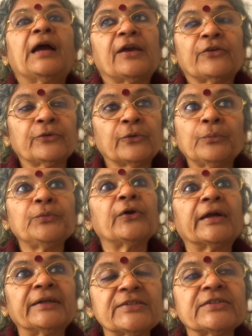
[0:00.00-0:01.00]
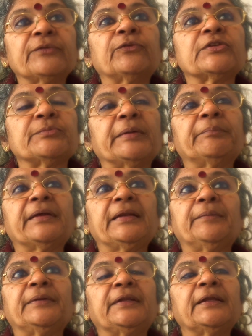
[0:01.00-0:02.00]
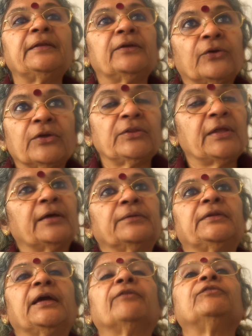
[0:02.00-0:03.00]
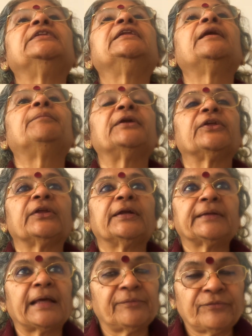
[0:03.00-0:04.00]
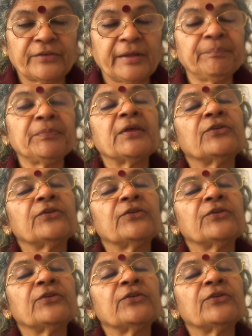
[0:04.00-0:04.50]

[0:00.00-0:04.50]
I hope you understand what is meant by limited. Okay, they are within a particular time frame.